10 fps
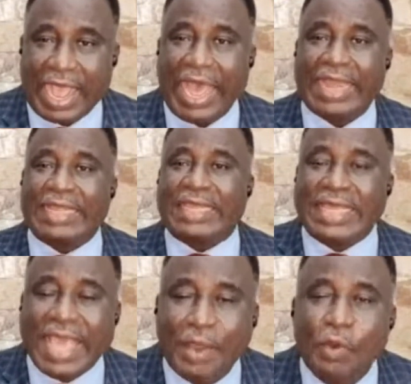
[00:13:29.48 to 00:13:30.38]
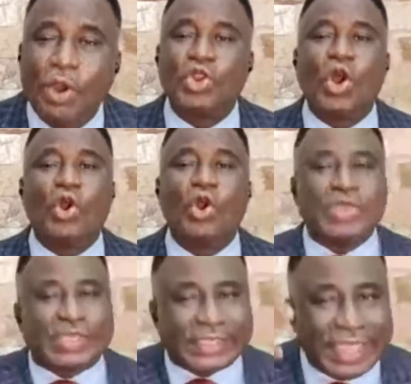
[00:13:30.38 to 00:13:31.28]
and hear what God
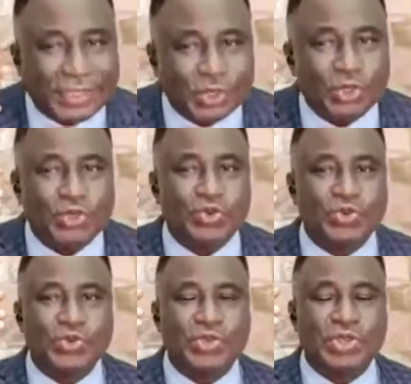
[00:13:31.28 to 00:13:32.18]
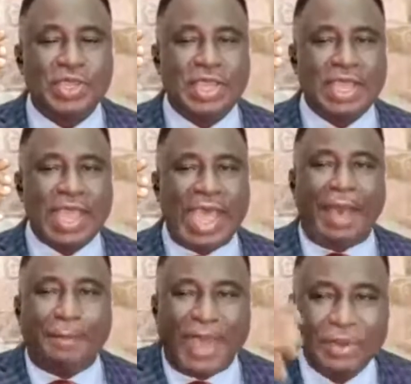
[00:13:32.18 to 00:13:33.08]
will say to you
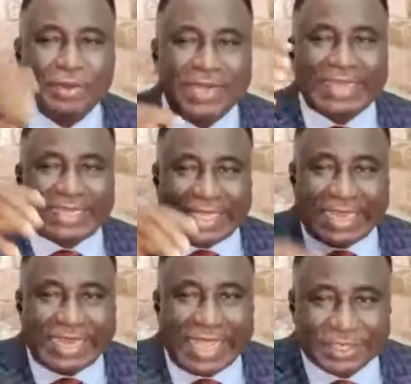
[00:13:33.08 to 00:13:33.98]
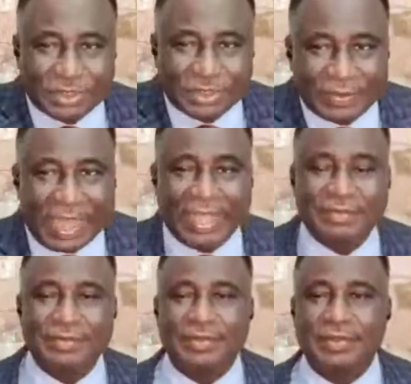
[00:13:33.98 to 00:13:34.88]
about that areas of life.
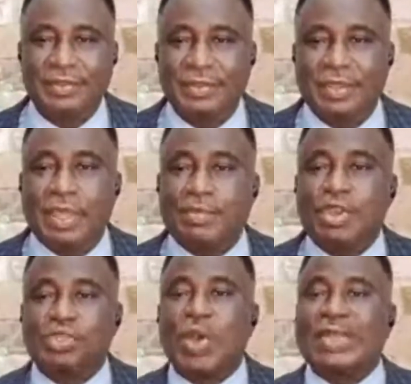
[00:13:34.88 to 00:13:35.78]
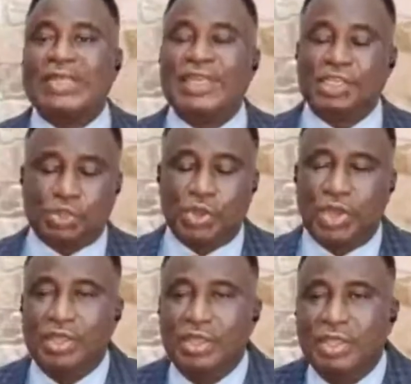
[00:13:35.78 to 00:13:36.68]
Because one thing is
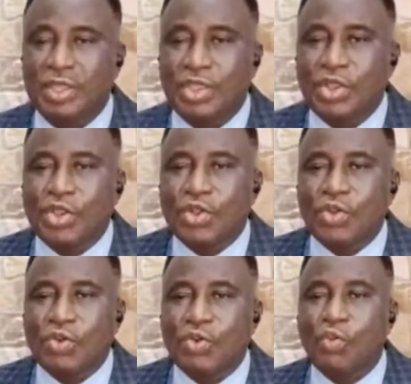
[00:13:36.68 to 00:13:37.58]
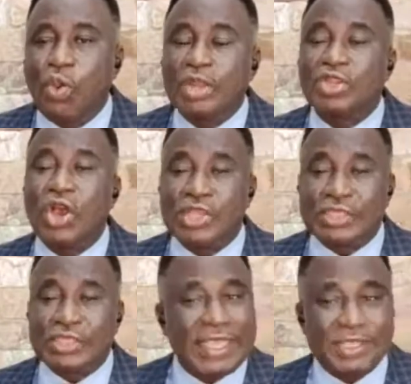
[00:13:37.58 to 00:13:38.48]
sure, what God
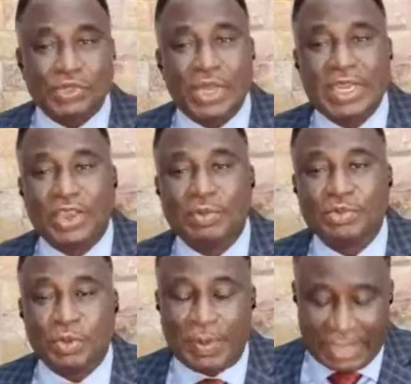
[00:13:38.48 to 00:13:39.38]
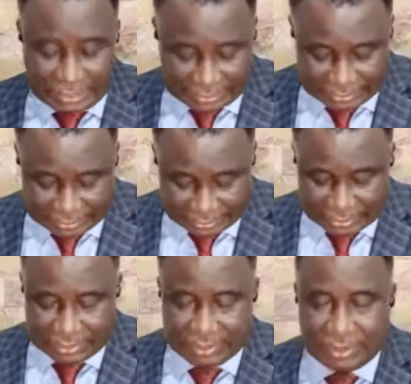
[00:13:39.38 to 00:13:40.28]
says will surely come to pass.
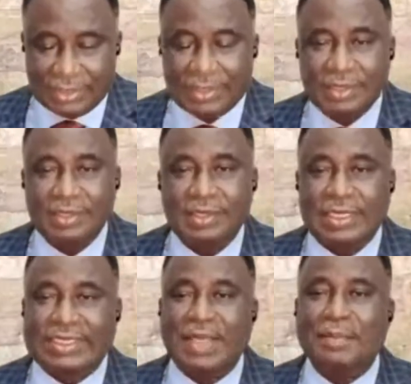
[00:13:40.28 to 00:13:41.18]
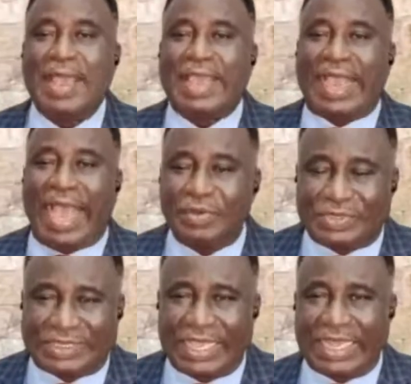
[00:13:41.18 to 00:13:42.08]
He said, my
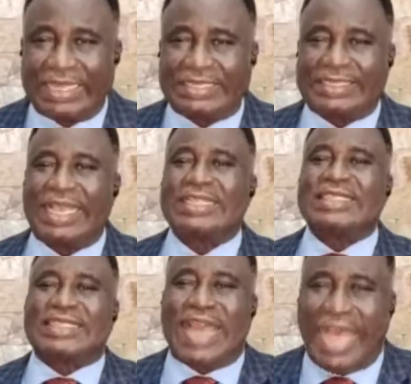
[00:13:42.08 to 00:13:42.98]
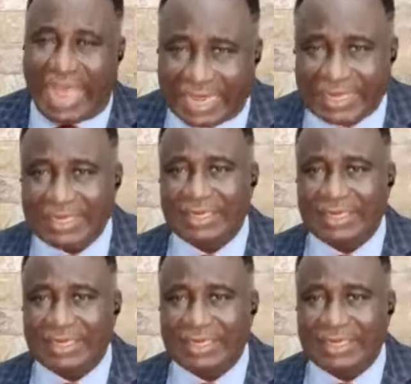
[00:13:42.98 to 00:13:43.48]
counsel shall stand.